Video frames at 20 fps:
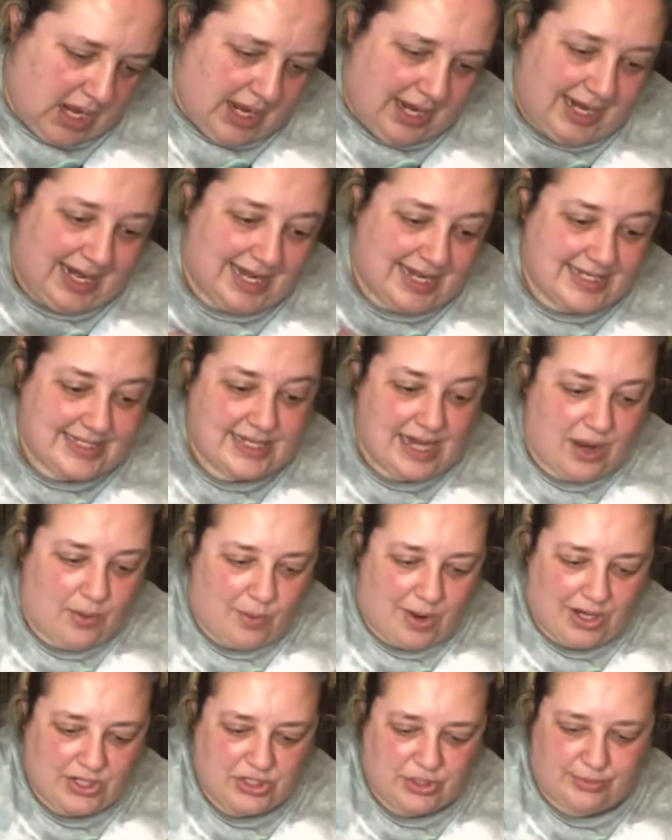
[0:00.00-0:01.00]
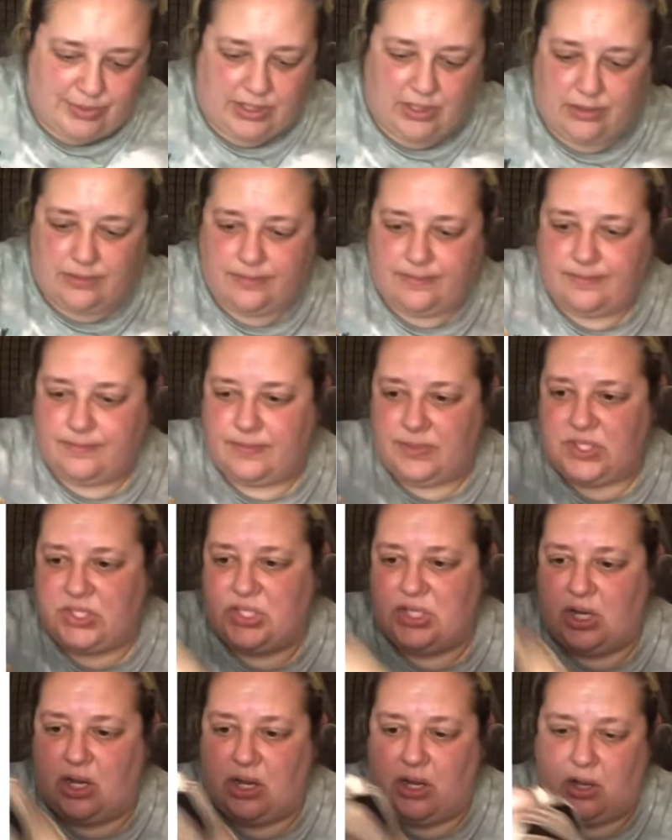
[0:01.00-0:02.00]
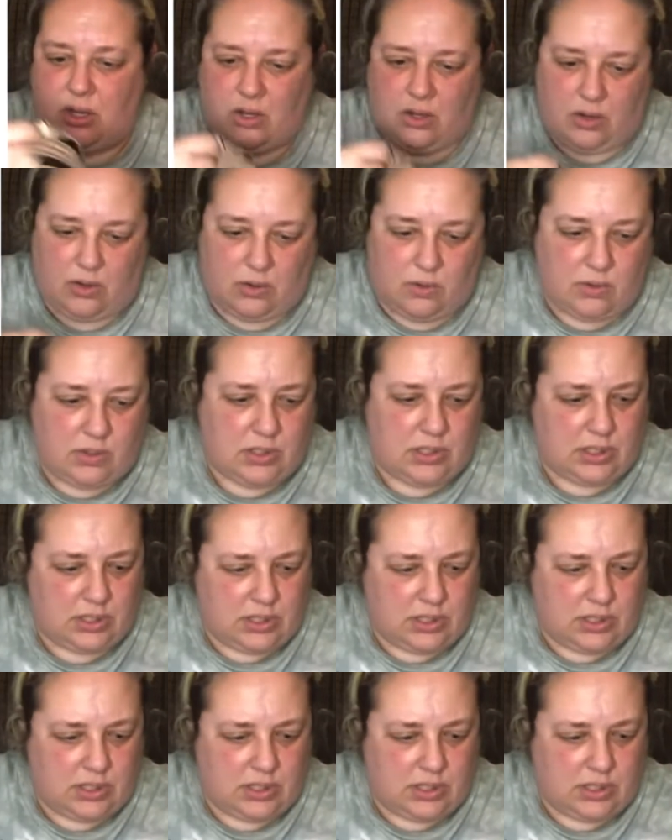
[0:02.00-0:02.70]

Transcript: It is not washable, so